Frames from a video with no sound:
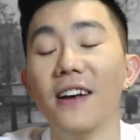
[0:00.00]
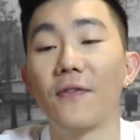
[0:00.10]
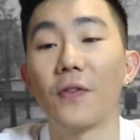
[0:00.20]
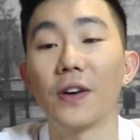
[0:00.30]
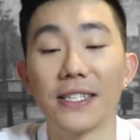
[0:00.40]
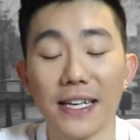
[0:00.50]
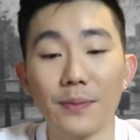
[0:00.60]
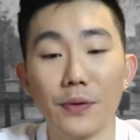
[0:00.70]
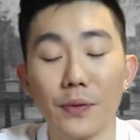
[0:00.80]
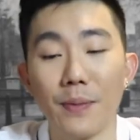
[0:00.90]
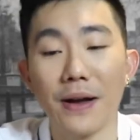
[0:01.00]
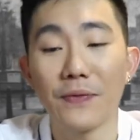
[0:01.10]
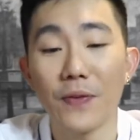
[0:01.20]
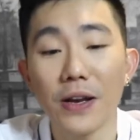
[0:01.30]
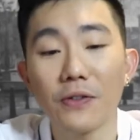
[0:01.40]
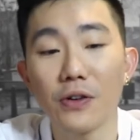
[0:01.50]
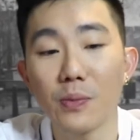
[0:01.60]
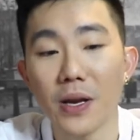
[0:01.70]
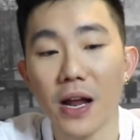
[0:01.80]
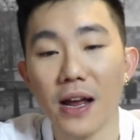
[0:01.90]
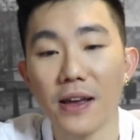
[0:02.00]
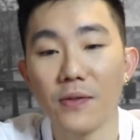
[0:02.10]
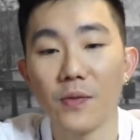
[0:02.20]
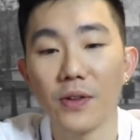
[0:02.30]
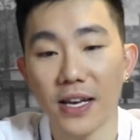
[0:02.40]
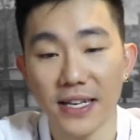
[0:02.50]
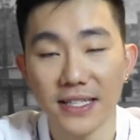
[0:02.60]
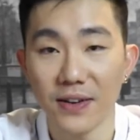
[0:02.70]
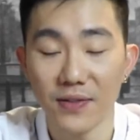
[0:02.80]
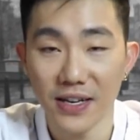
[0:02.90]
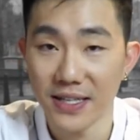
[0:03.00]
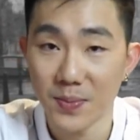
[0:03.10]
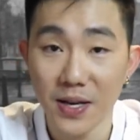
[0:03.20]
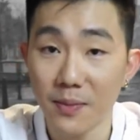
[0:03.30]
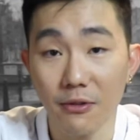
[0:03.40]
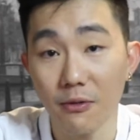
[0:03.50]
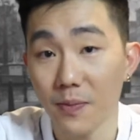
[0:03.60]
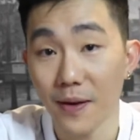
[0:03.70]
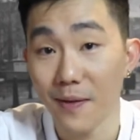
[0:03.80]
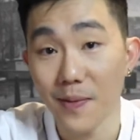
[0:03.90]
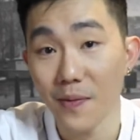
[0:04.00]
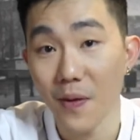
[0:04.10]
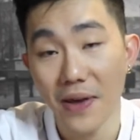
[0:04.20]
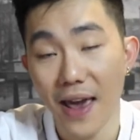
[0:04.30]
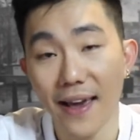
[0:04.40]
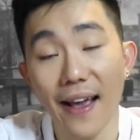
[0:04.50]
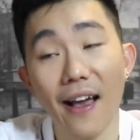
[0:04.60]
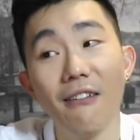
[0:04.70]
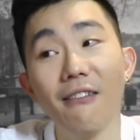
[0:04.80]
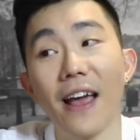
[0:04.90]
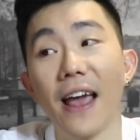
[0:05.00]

for example, my friend group and I, like I said, it's become group therapy when we hang out.